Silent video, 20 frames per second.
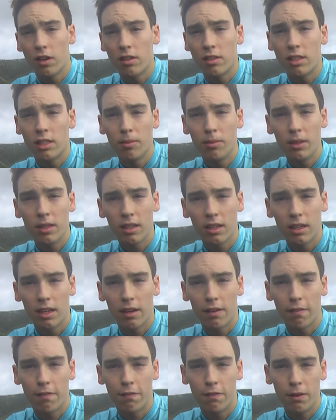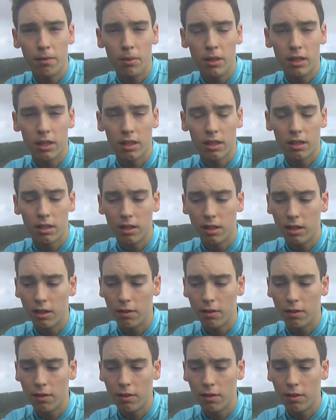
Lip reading: a tibia and fibula